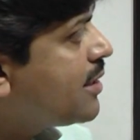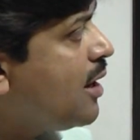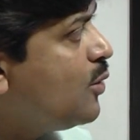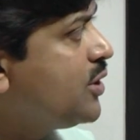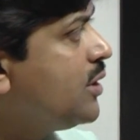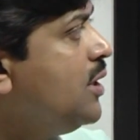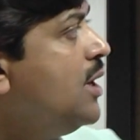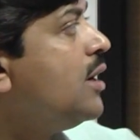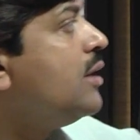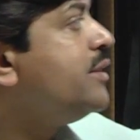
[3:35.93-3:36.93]
router,
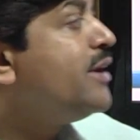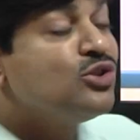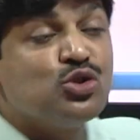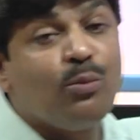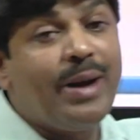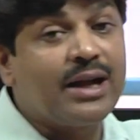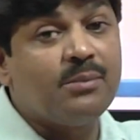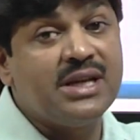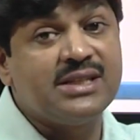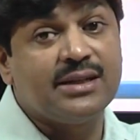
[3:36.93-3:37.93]
there is no backup
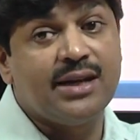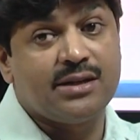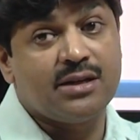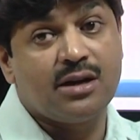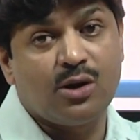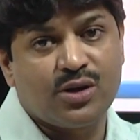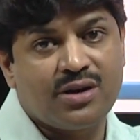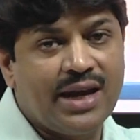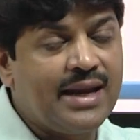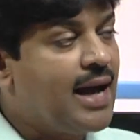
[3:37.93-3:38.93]
designated router
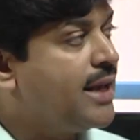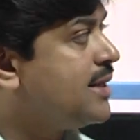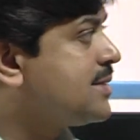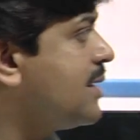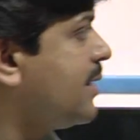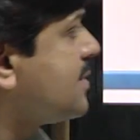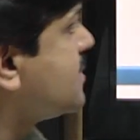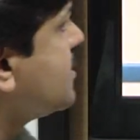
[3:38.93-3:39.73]
in ISIS.